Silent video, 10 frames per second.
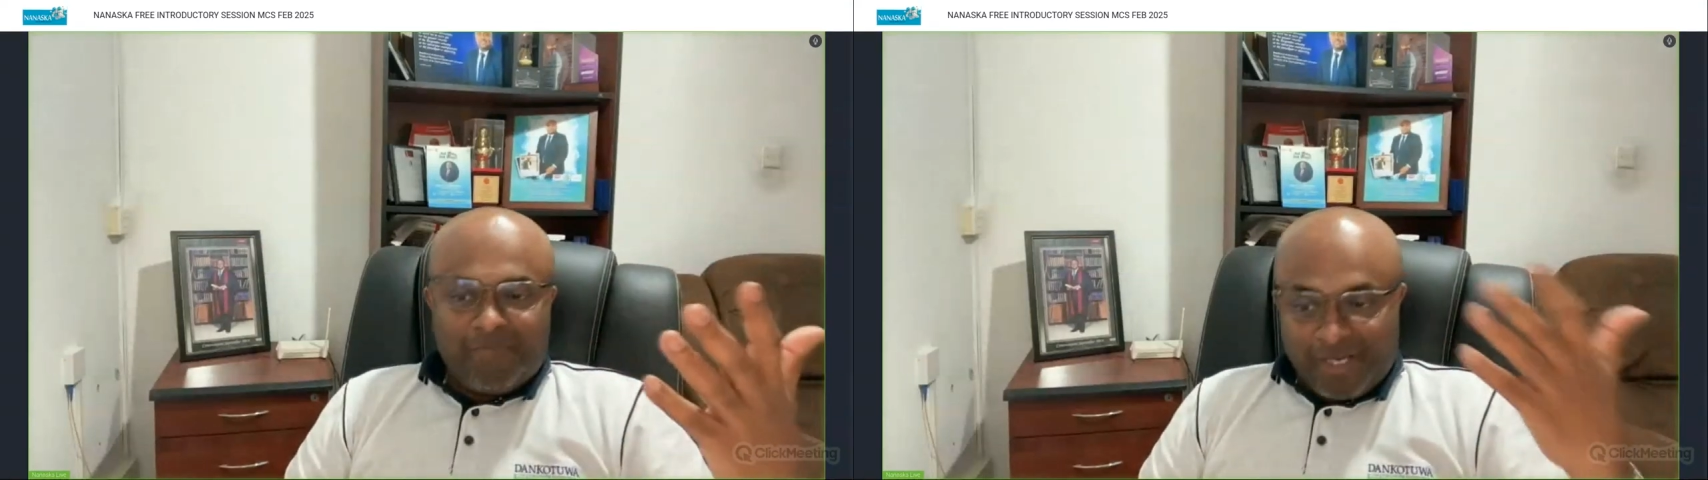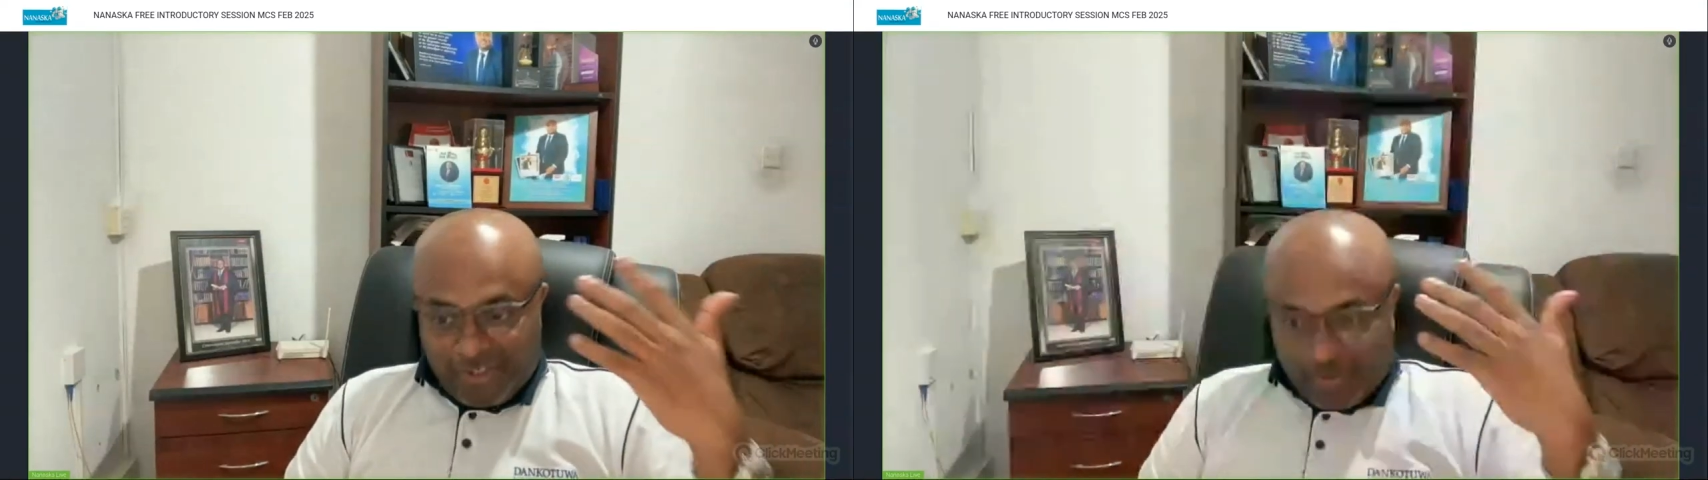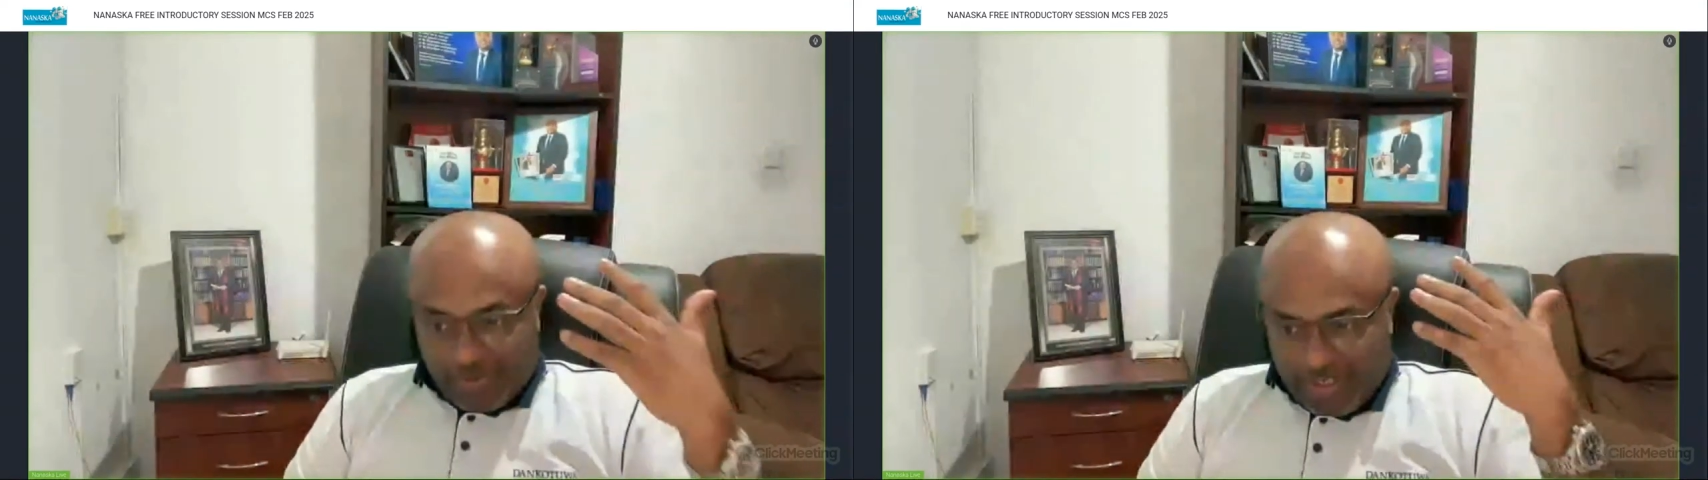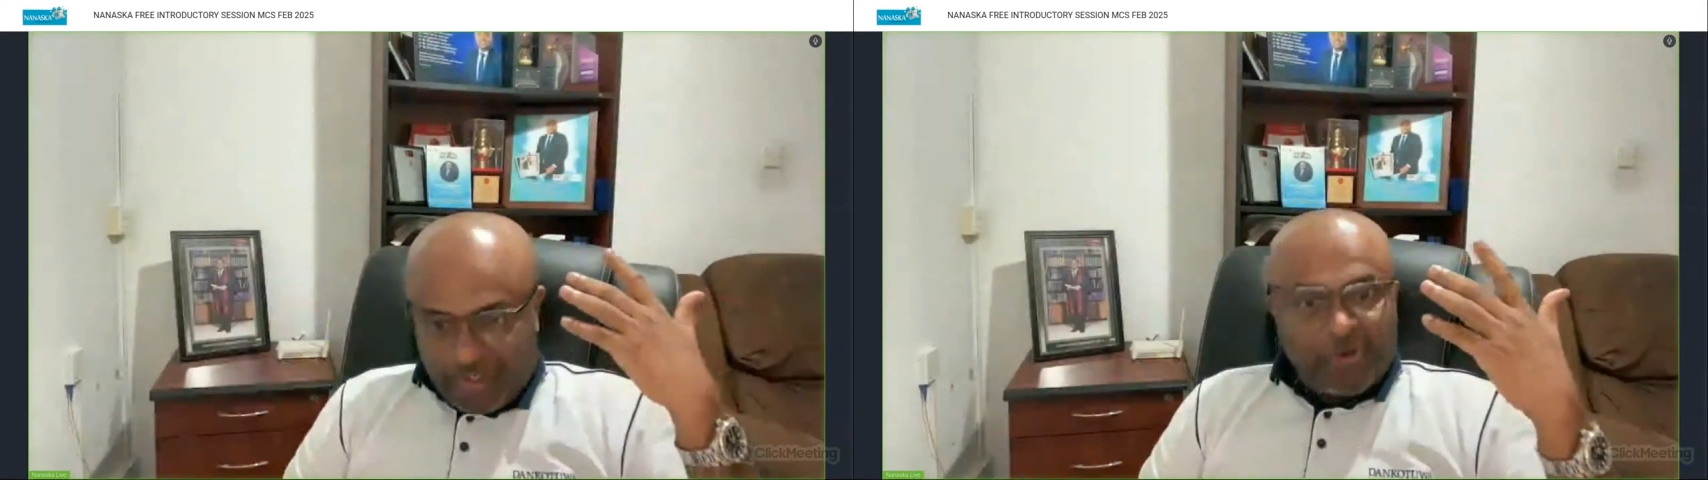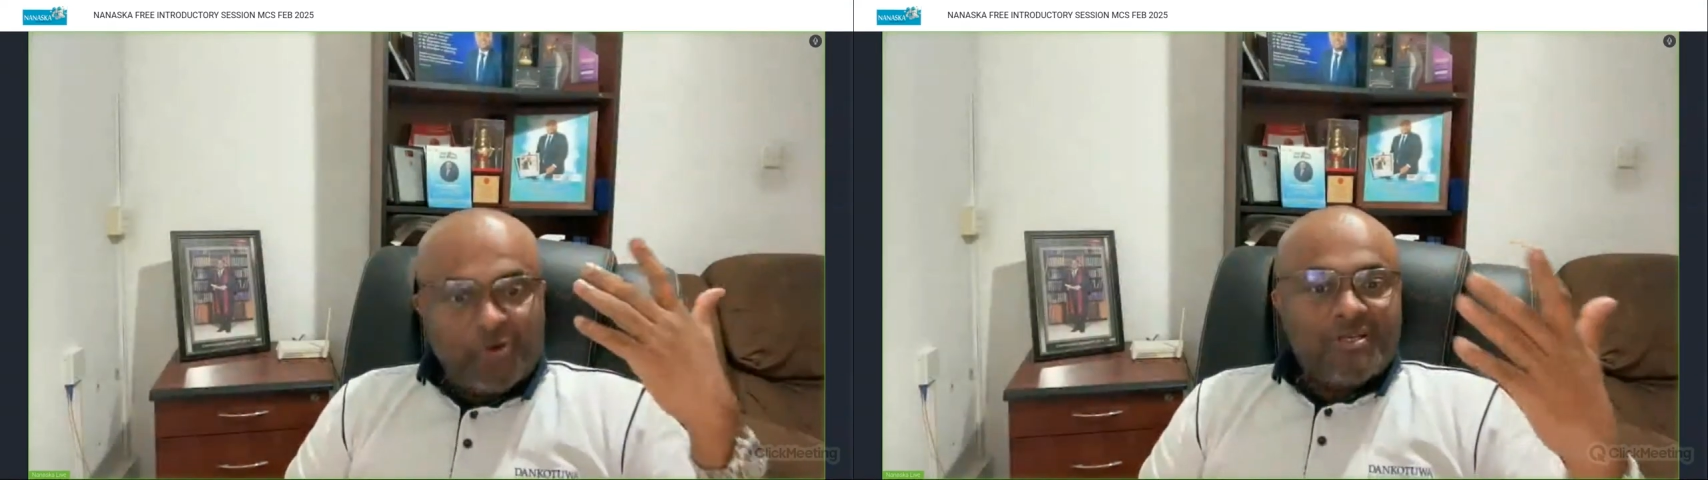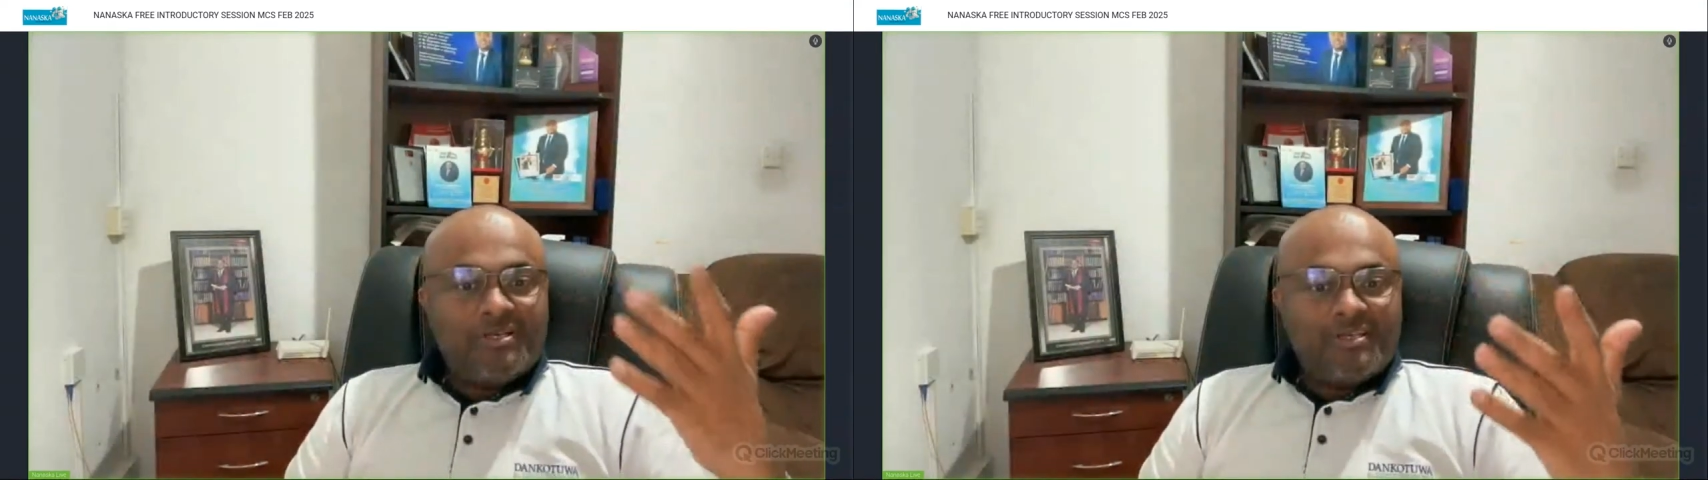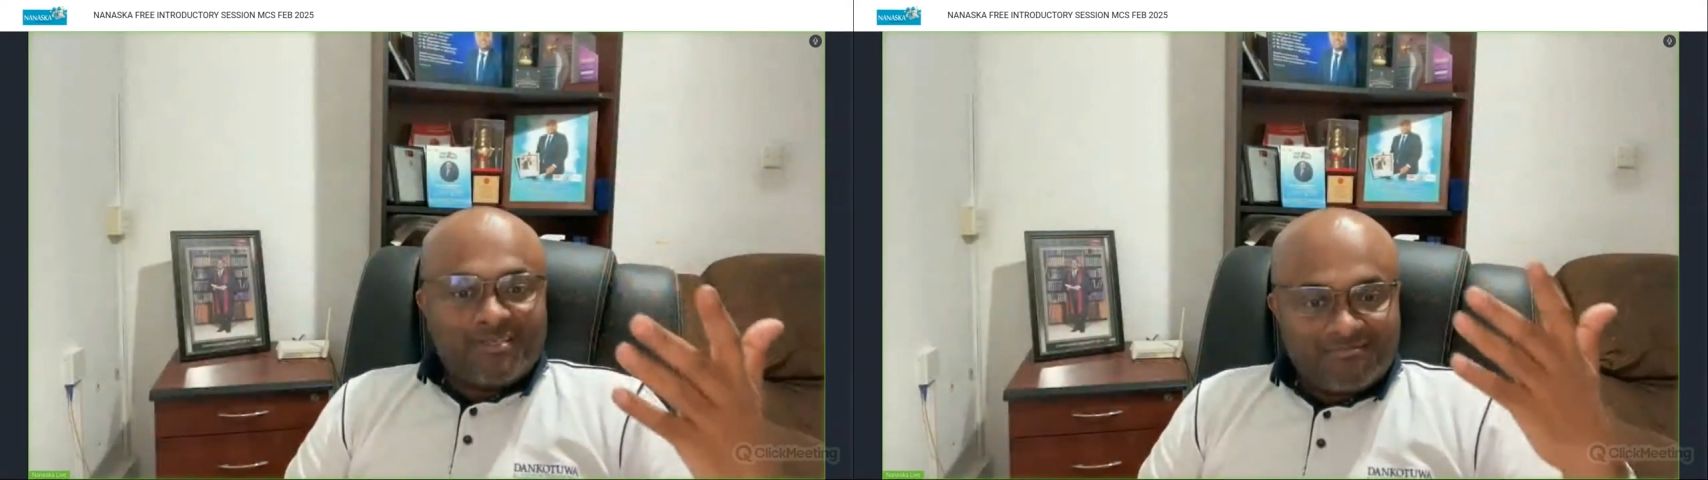because you need to do